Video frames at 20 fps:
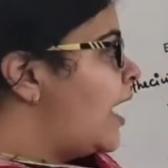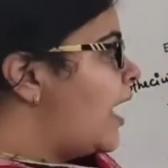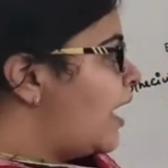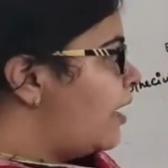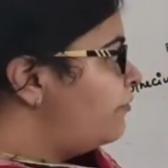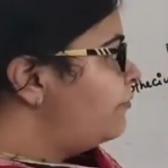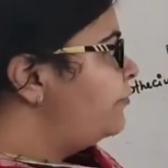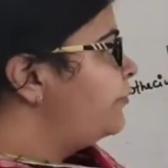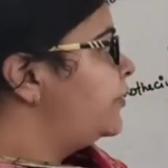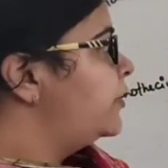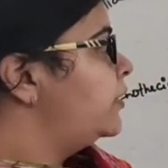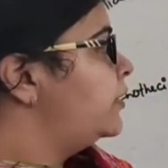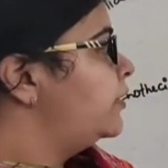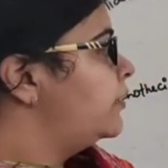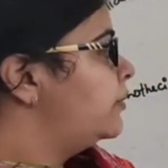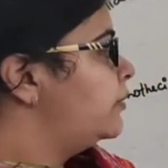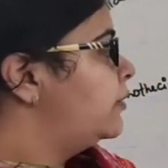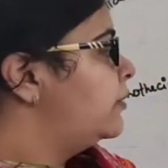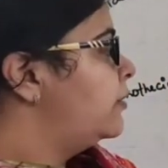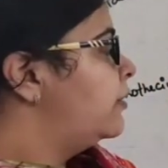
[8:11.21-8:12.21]

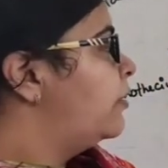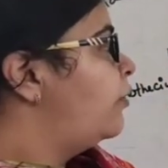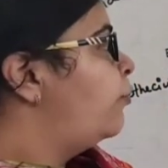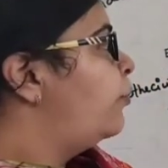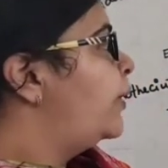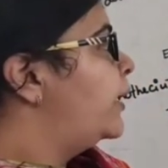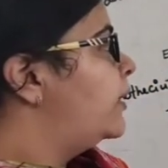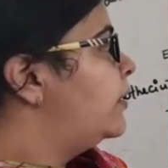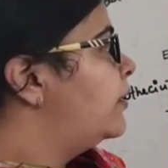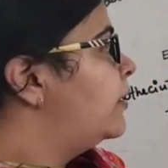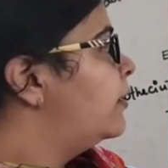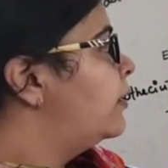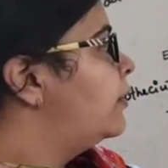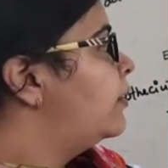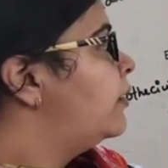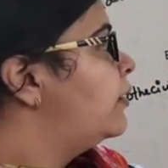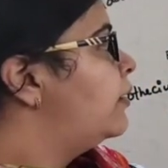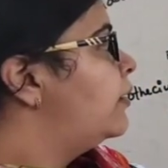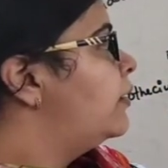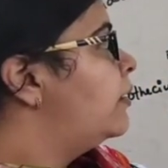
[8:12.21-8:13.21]
After, when
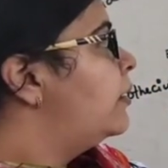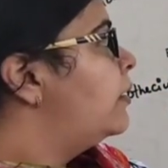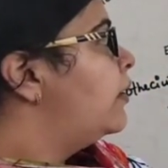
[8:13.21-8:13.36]
the